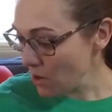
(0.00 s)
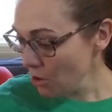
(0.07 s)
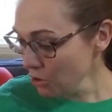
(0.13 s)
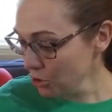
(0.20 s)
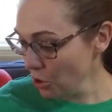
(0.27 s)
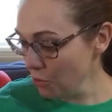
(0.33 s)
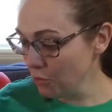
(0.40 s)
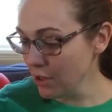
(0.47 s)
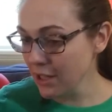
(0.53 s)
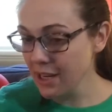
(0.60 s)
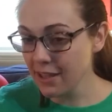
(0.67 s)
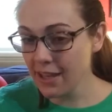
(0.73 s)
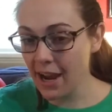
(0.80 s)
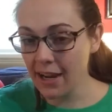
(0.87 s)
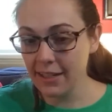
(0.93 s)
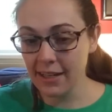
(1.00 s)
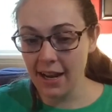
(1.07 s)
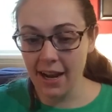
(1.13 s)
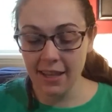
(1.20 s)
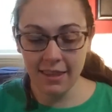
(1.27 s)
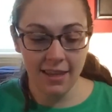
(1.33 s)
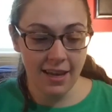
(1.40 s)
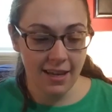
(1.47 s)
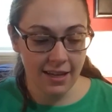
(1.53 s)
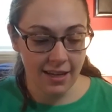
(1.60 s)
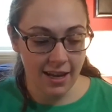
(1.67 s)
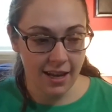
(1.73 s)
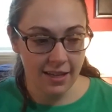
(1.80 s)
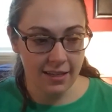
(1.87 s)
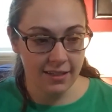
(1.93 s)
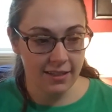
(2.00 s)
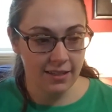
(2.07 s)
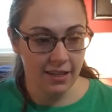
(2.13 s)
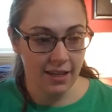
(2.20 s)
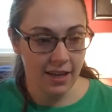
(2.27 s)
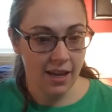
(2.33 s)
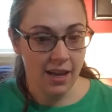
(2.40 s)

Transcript: So really that, I think, is